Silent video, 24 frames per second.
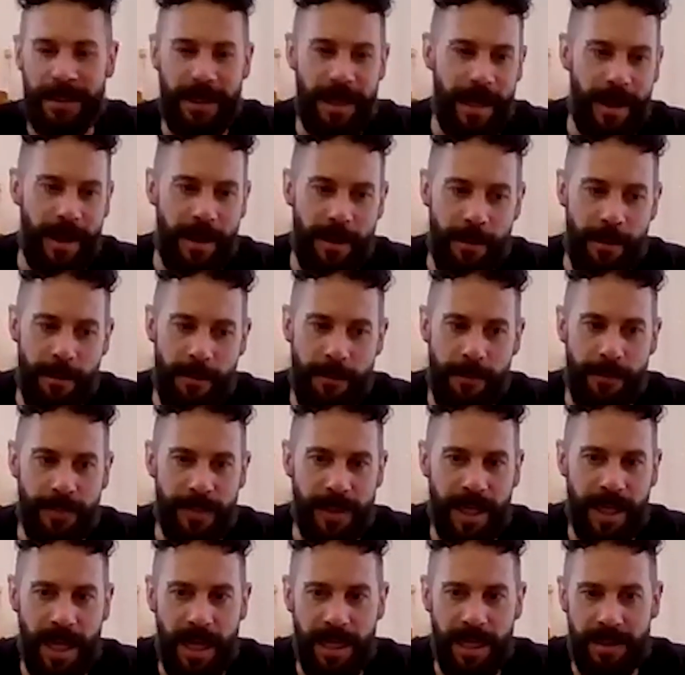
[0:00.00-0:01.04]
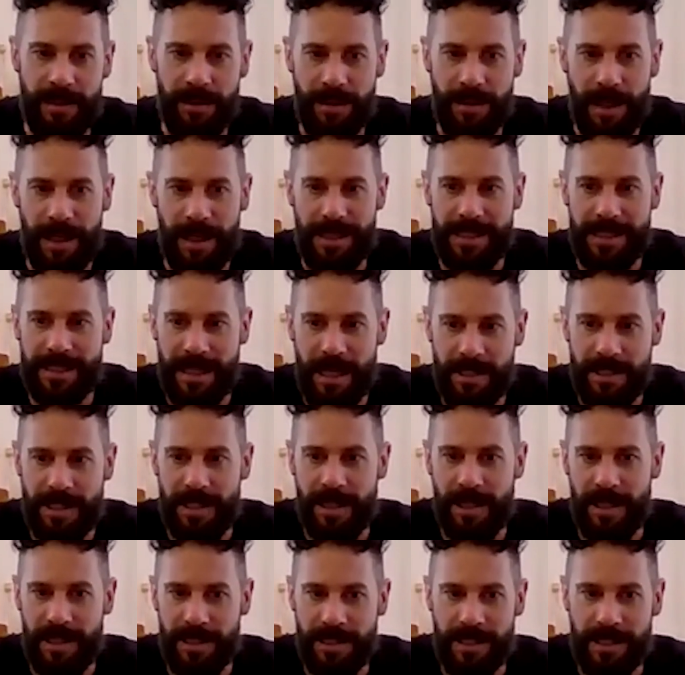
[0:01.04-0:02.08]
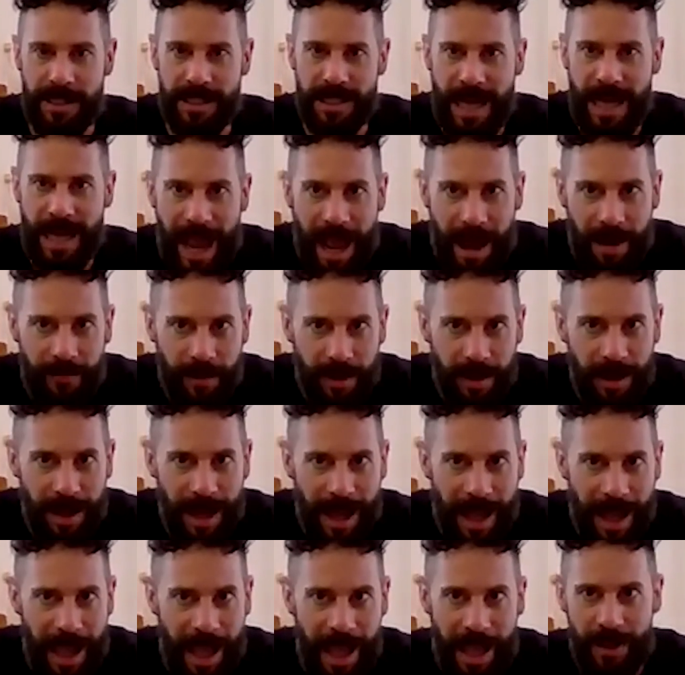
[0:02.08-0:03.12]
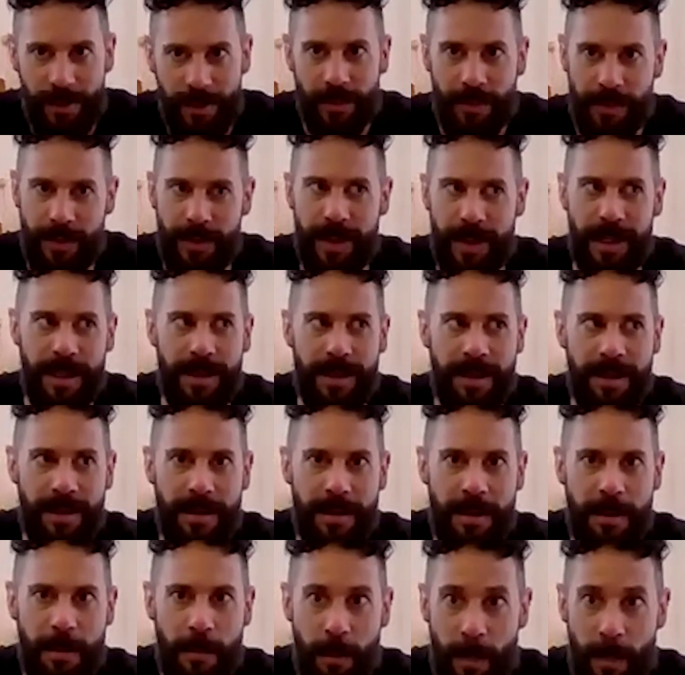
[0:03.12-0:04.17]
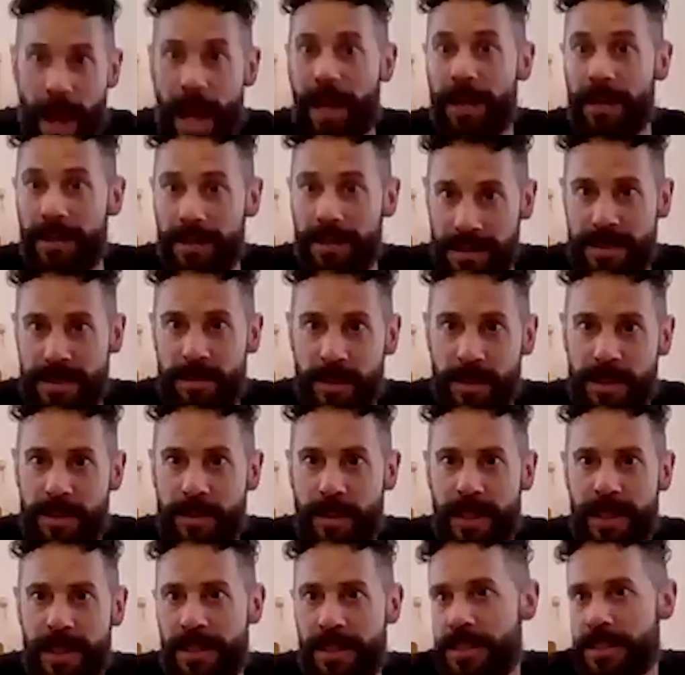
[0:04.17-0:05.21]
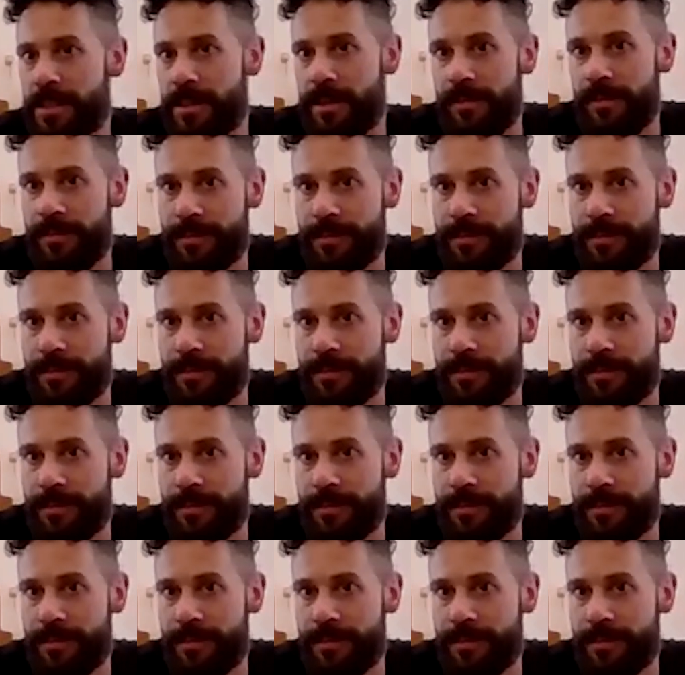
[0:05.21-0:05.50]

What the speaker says: and essentially just have a healthy balance between the two.